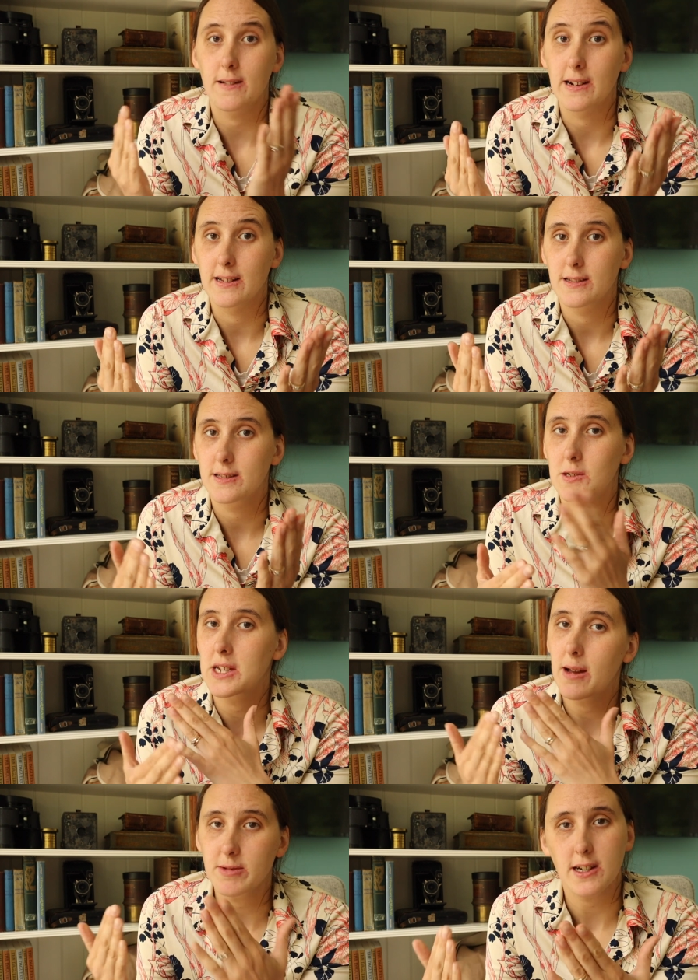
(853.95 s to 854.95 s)
All right, so
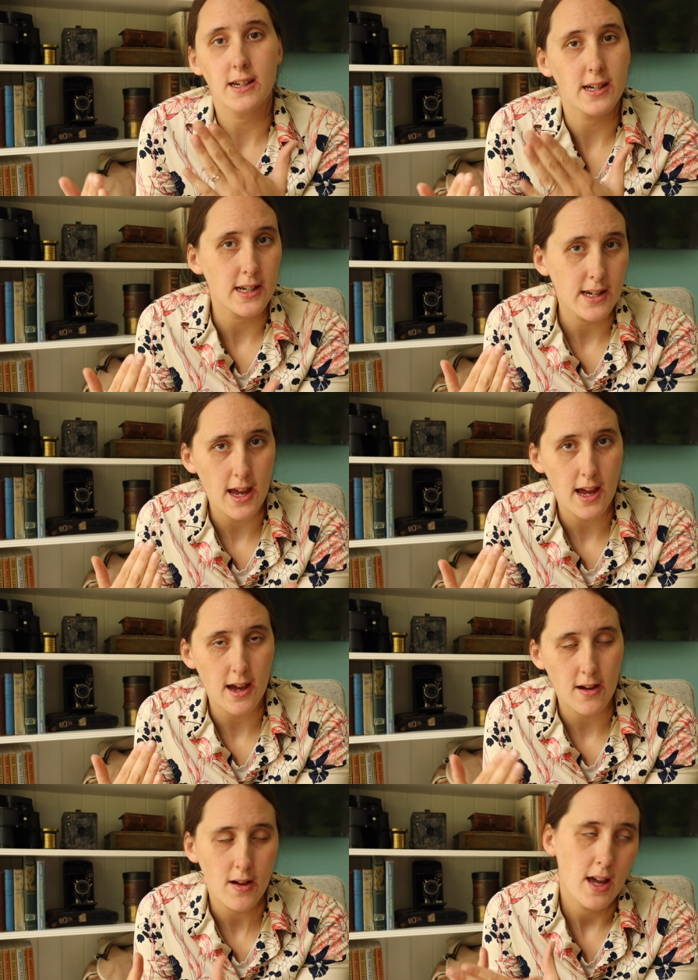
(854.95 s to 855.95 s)
time's gone on
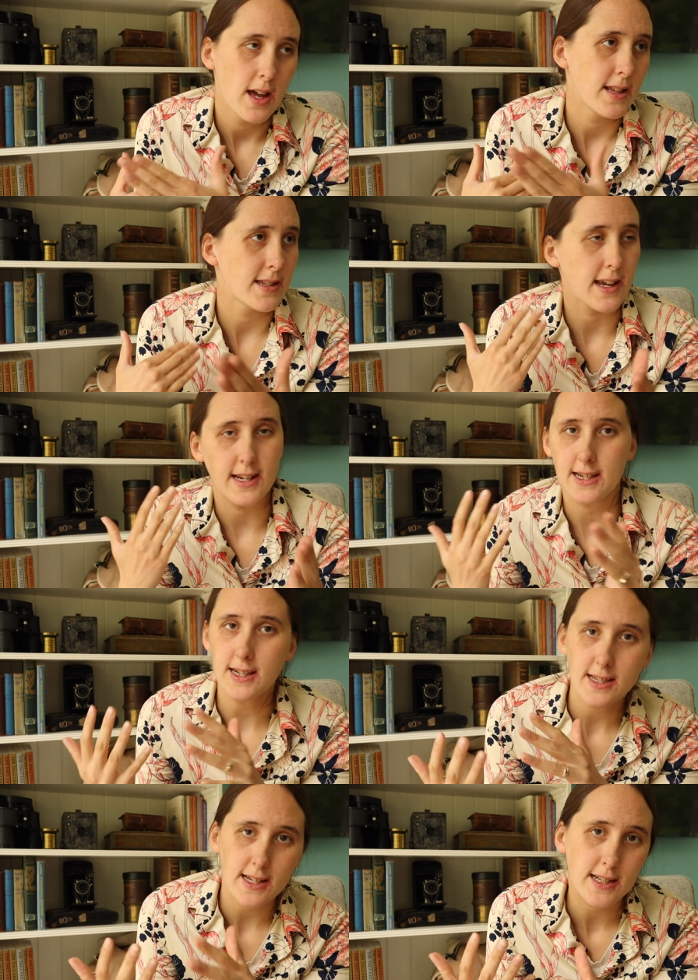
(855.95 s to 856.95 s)
now. It's the
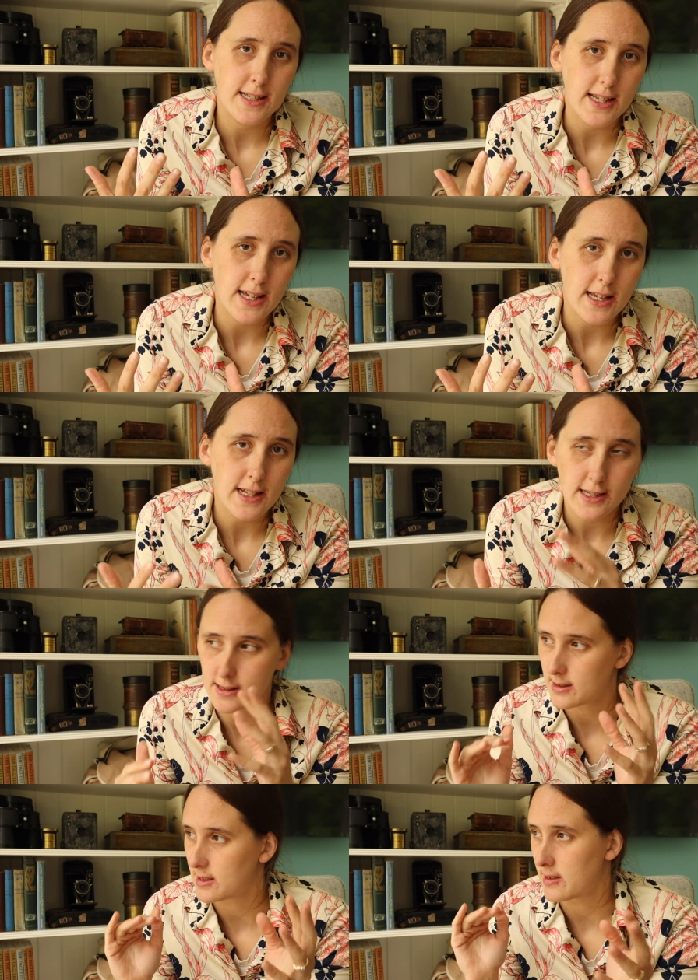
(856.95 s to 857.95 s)
eighteen sixties,
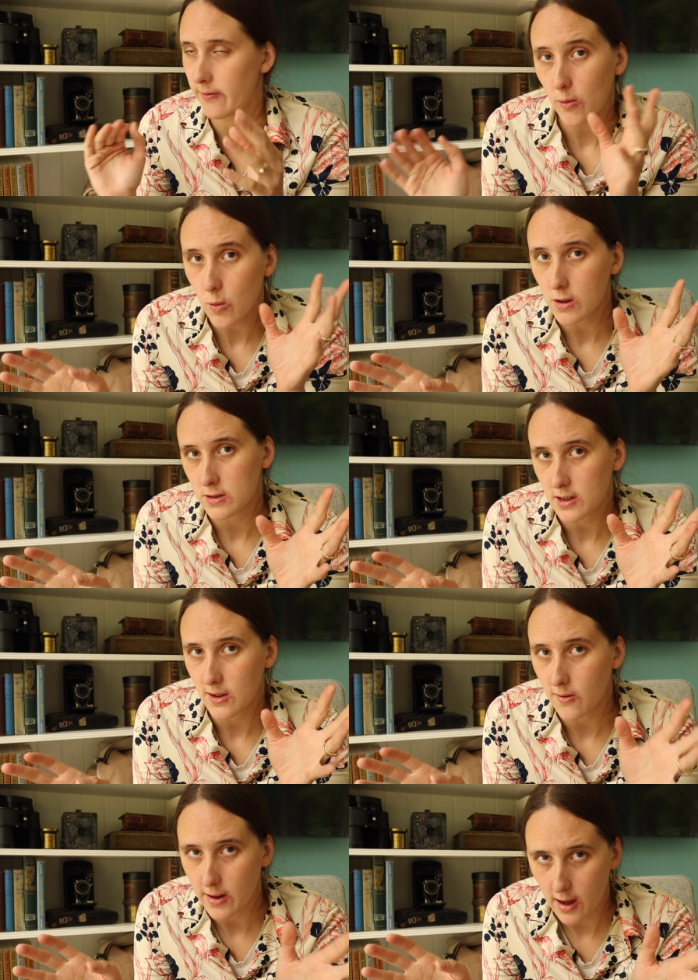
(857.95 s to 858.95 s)
the Civil War is
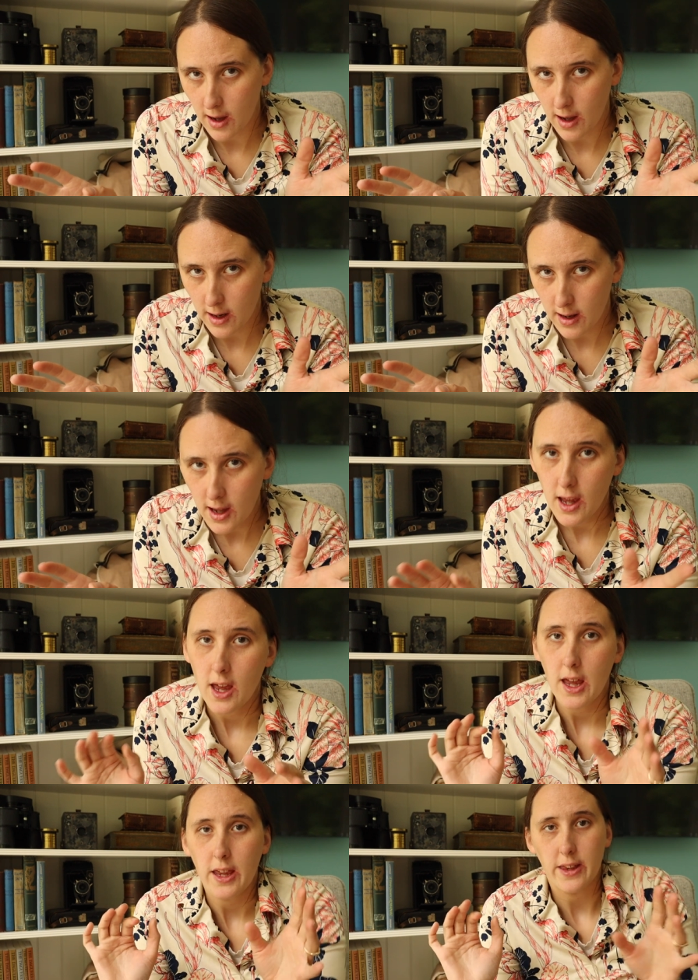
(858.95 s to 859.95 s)
going on.
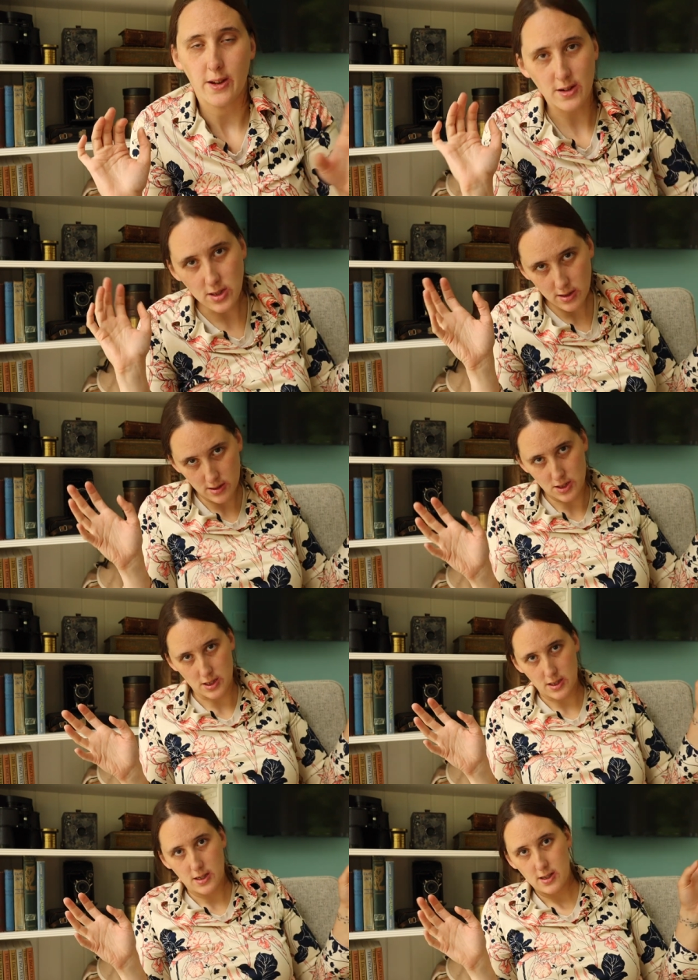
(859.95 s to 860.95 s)
You're a
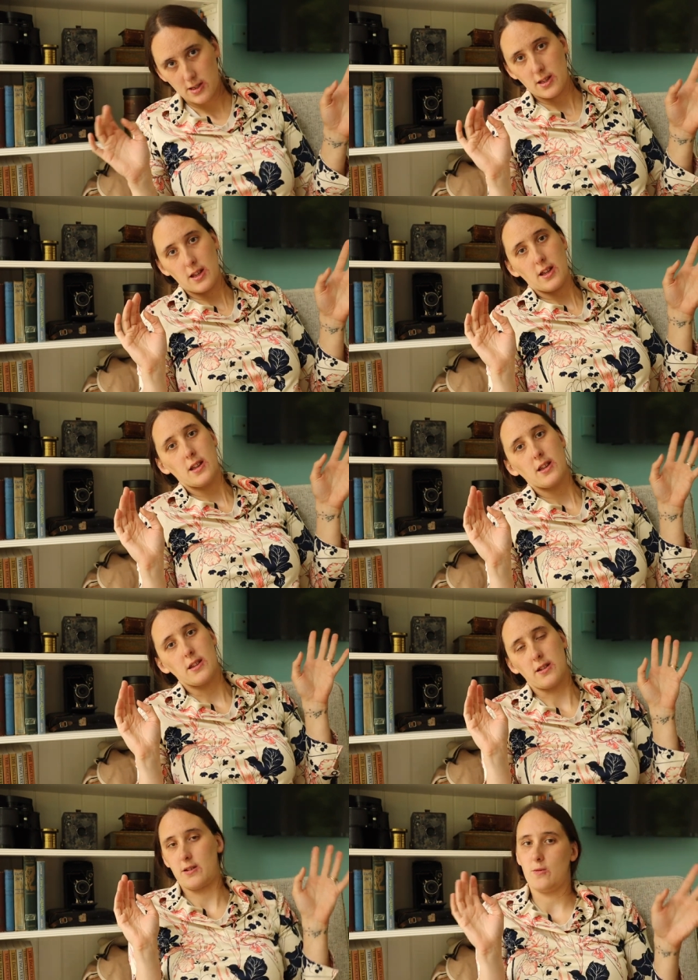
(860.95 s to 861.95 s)
soldier.
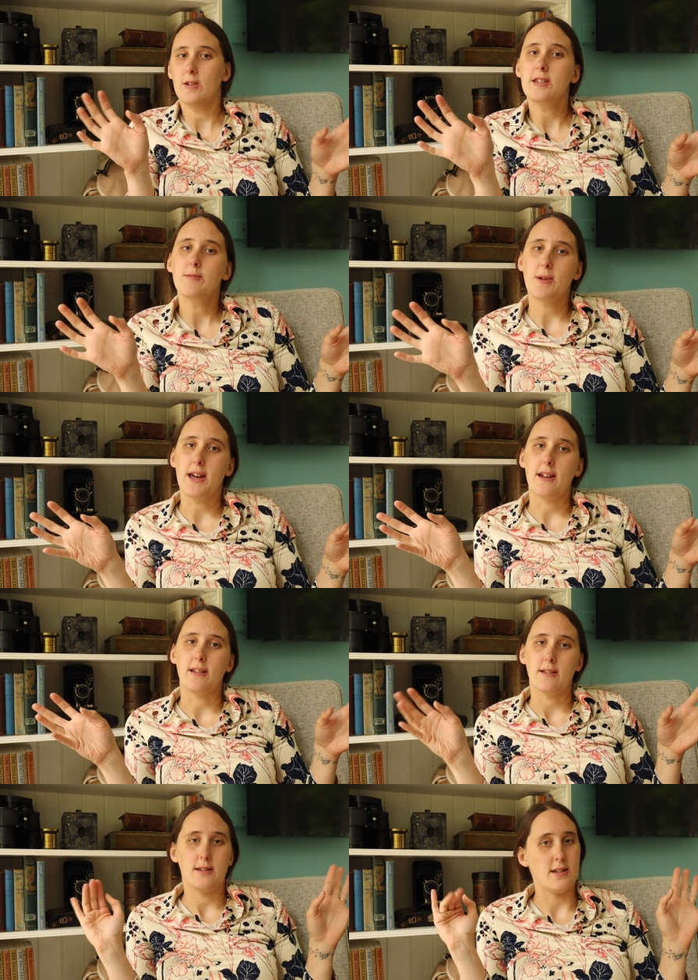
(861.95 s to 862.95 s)
You're going into
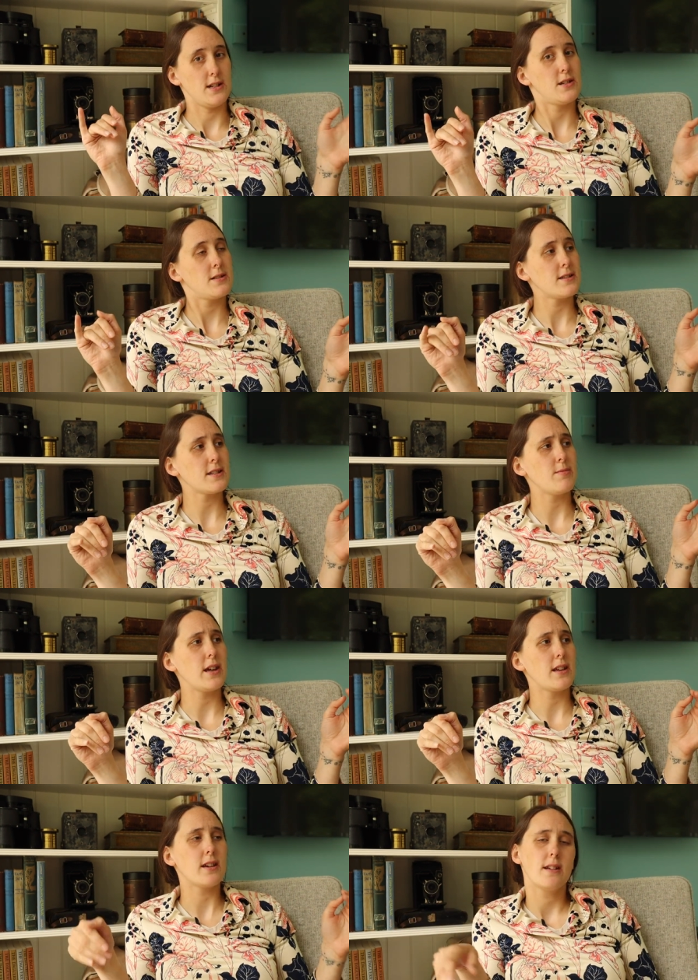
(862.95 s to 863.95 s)
battle, not sure you're going to
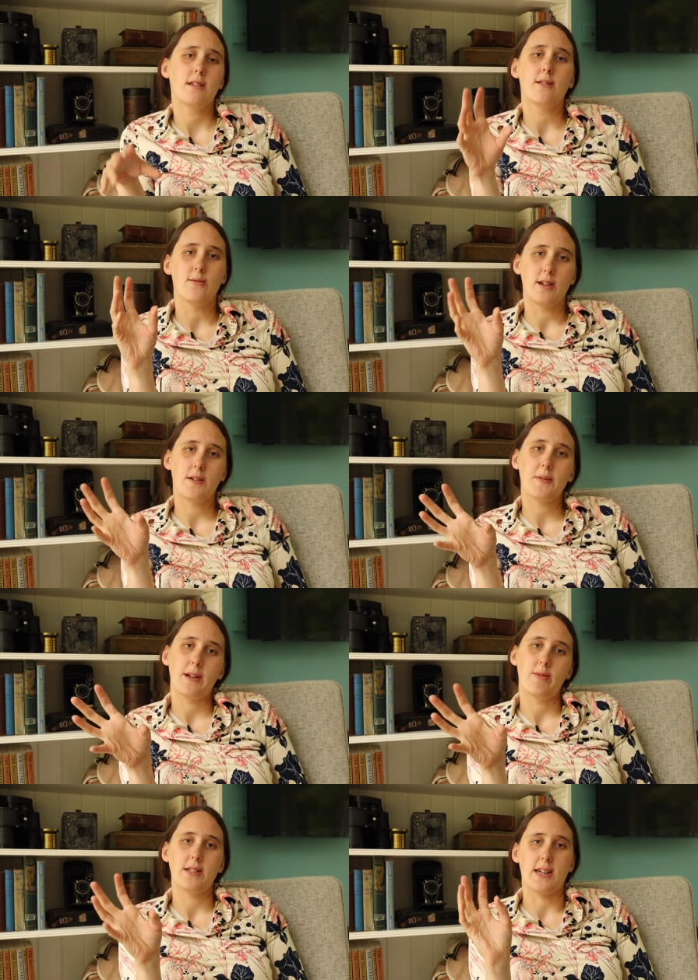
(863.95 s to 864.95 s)
make it, you want your
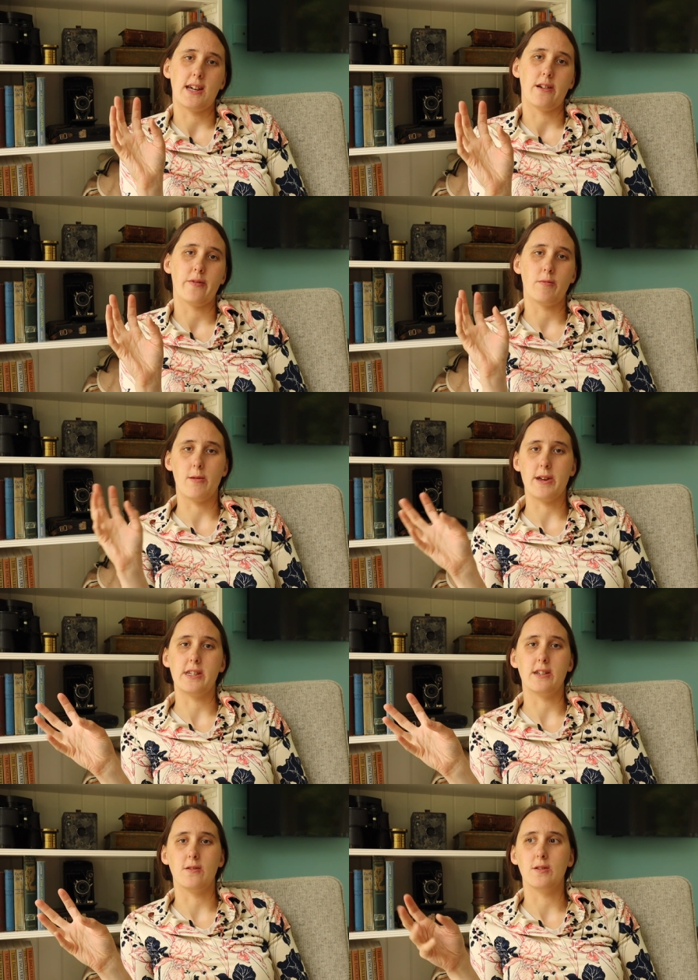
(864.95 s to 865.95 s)
family to have a
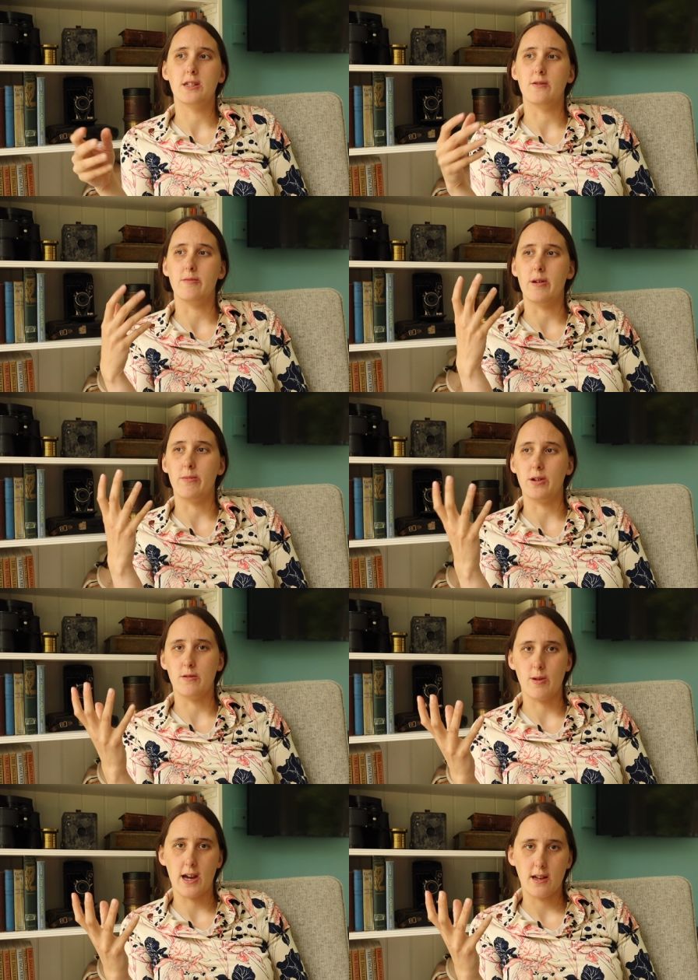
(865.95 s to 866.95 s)
memento to remember
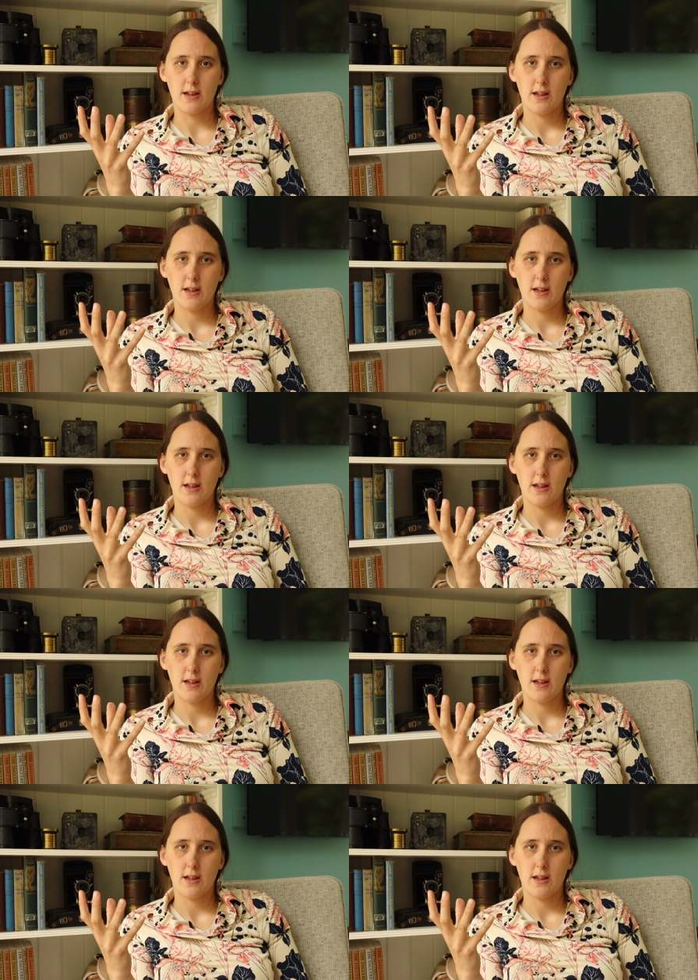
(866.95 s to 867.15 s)
you by.